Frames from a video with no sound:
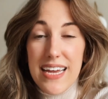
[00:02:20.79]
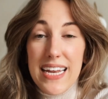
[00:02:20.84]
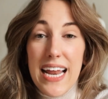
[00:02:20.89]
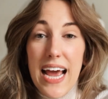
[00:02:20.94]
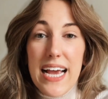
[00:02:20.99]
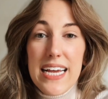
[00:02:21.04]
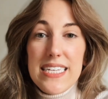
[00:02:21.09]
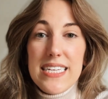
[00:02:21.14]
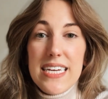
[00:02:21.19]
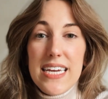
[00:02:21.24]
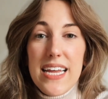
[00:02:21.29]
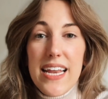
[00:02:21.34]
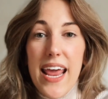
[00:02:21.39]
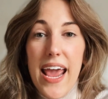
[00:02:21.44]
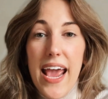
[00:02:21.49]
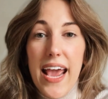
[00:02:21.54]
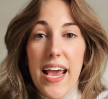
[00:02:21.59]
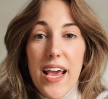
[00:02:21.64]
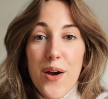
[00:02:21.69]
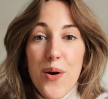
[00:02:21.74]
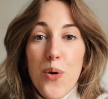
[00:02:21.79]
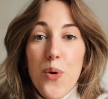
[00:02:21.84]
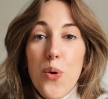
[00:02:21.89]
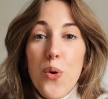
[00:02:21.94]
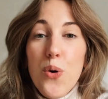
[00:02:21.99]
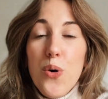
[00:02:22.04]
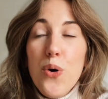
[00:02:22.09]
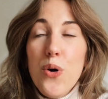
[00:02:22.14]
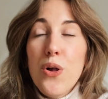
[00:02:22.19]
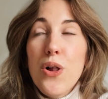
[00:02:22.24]
And I did a
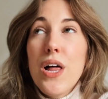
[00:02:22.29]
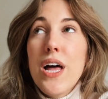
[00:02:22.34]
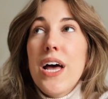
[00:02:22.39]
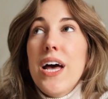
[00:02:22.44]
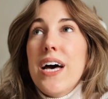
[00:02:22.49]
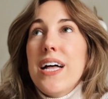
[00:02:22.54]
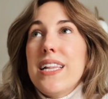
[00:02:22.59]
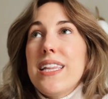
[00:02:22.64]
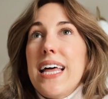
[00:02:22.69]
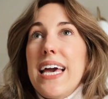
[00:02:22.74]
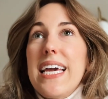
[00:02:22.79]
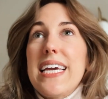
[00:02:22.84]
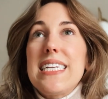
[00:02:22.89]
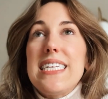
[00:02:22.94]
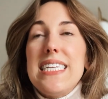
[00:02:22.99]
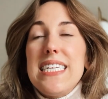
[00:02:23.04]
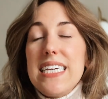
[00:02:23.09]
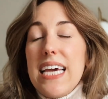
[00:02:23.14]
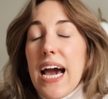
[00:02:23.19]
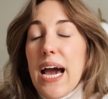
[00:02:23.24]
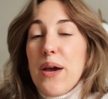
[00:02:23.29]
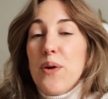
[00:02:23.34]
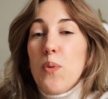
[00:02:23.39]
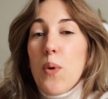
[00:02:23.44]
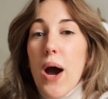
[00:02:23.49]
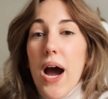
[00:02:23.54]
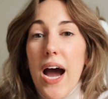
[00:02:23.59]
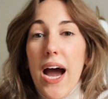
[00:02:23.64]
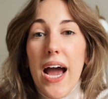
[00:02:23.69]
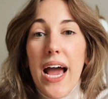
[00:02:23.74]
whole
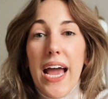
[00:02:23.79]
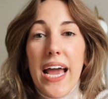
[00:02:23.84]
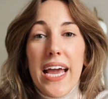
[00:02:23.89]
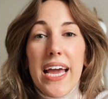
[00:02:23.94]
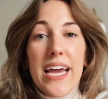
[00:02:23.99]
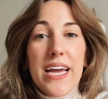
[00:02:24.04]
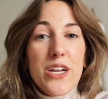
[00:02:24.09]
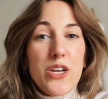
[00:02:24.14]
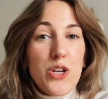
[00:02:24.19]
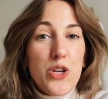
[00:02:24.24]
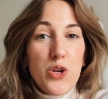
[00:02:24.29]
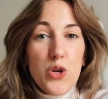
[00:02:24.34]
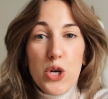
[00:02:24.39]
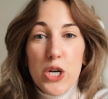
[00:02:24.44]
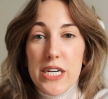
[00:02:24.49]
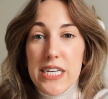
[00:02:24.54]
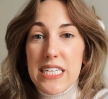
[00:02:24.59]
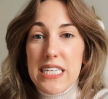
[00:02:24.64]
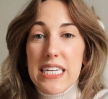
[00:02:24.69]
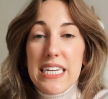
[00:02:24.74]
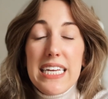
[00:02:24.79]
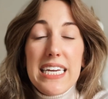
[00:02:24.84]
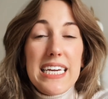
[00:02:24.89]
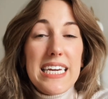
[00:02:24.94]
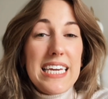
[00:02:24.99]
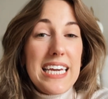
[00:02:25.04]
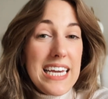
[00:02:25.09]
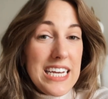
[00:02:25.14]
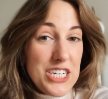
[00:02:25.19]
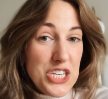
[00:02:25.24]
DIY New York
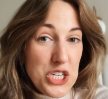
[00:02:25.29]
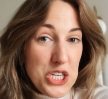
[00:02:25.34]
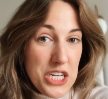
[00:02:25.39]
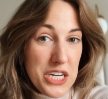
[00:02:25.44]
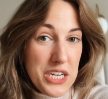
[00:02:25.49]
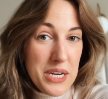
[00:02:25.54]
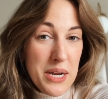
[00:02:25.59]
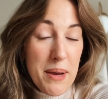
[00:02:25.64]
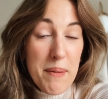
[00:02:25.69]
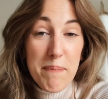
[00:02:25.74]
City kitchen